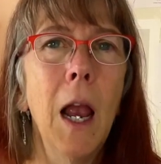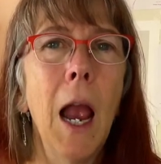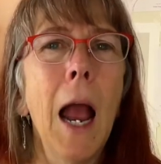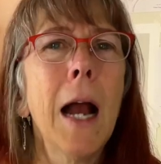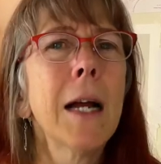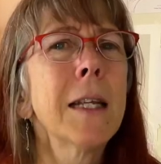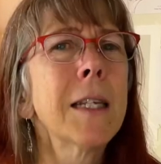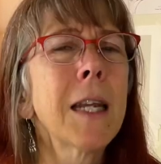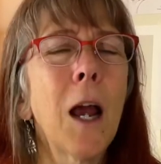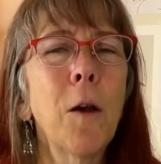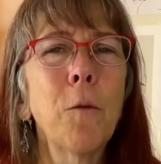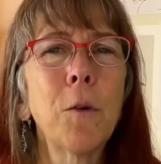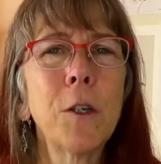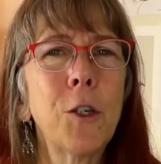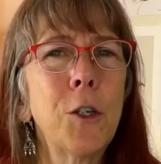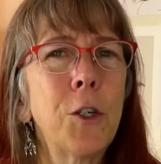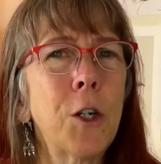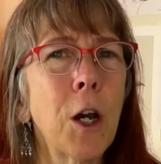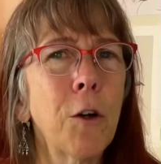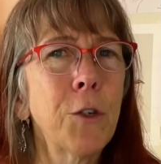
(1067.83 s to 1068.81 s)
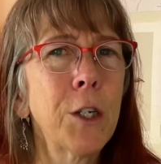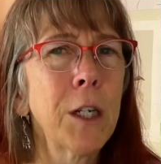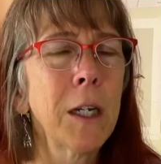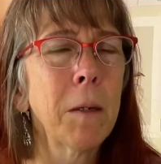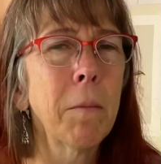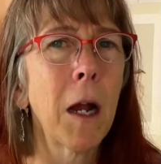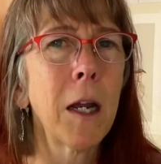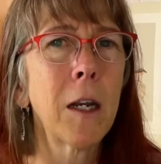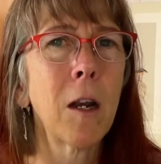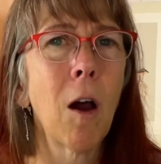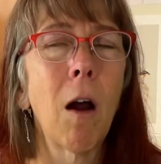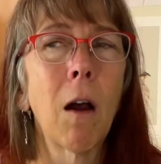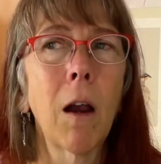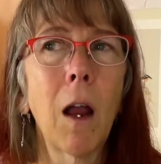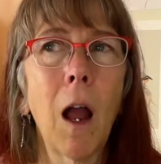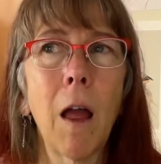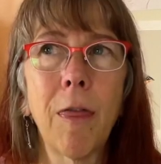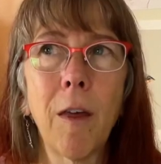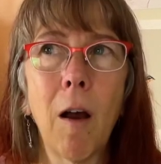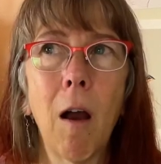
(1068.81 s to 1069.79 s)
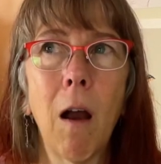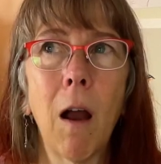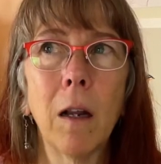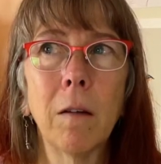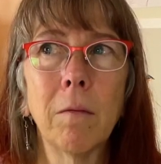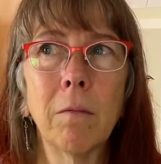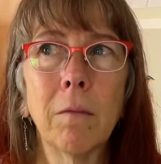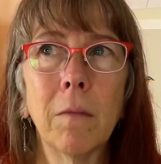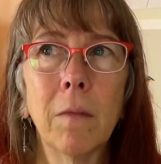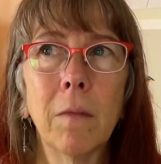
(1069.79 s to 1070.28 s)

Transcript: As I was dosing my dog, I thought,